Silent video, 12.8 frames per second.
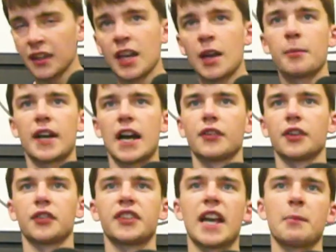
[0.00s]
But yeah, as I
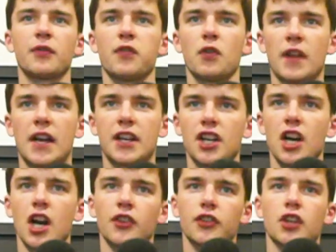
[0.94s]
was saying before that
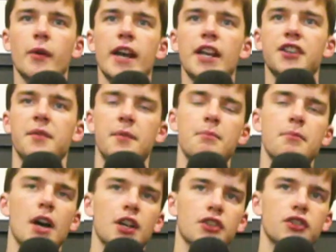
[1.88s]
chance, Croatia have been
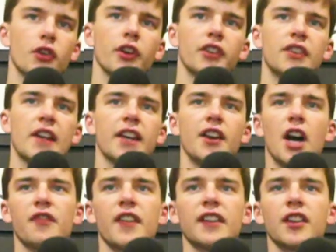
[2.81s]
much stronger second
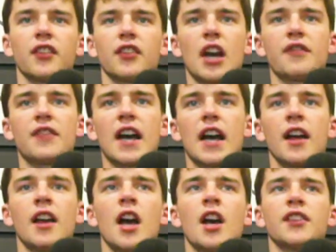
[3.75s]
half. They deserved that
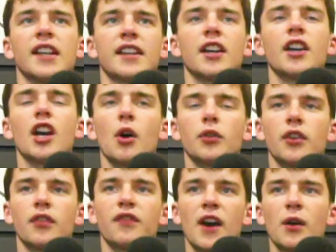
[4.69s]
second goal. You
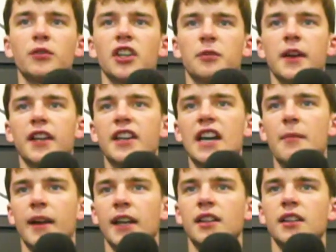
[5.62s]
felt it's been
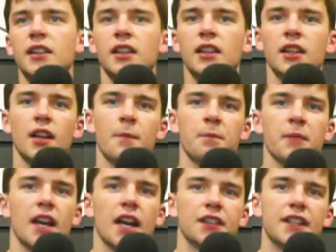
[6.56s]
coming.
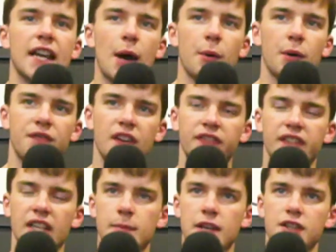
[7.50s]
And now with
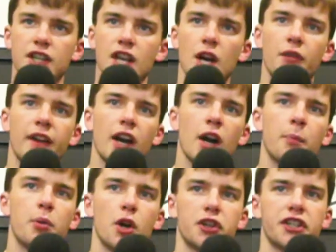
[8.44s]
15 minutes to go, they are
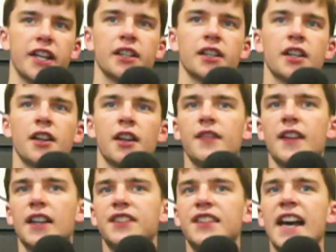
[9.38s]
pushing.
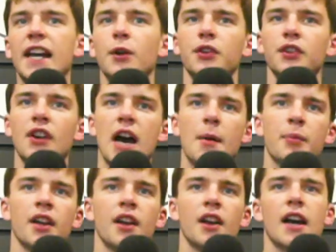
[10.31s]
Their tails are
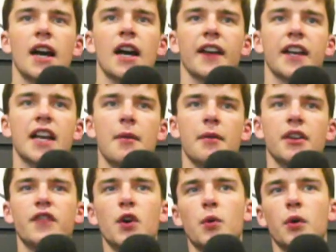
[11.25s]
up. And they're coming
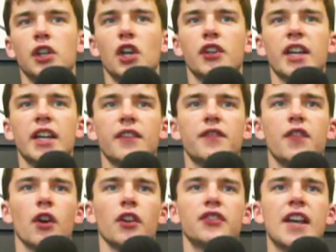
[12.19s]
forward looking
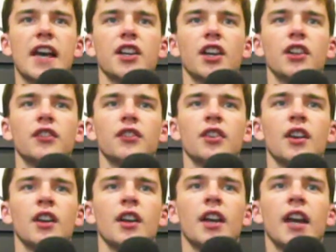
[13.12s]
for a second.
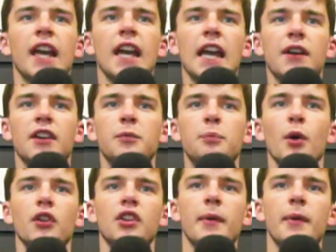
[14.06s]
Here is
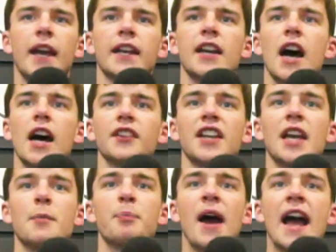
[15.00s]
Budimir, cuts
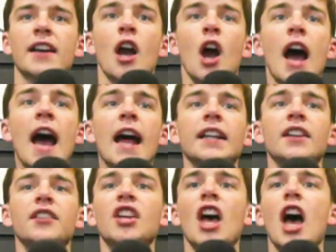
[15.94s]
it back. And
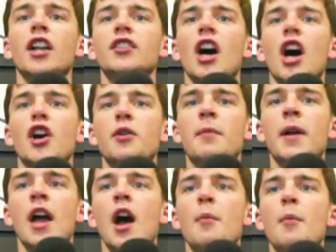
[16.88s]
it's turned home
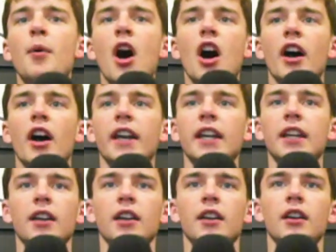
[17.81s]

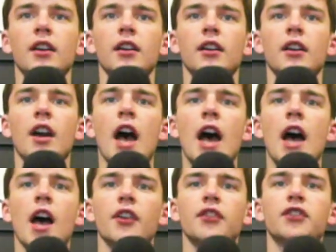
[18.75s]
by
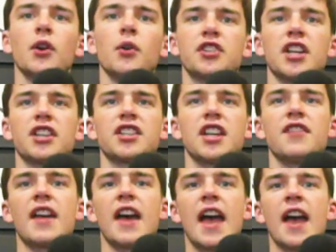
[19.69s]
Sucic in
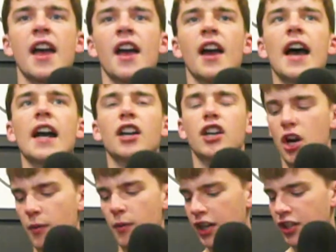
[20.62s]
there. And
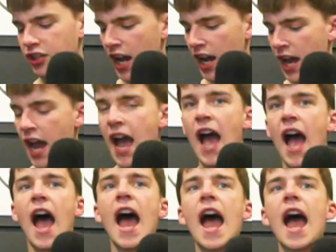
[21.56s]
Croatia
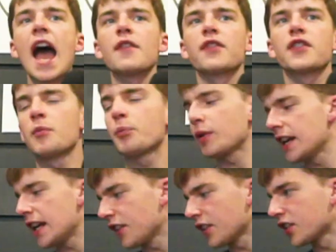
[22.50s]
have
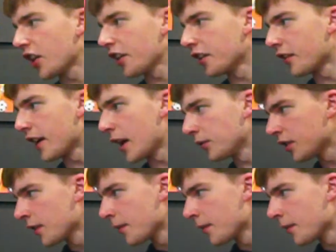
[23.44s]
completed the turnaround.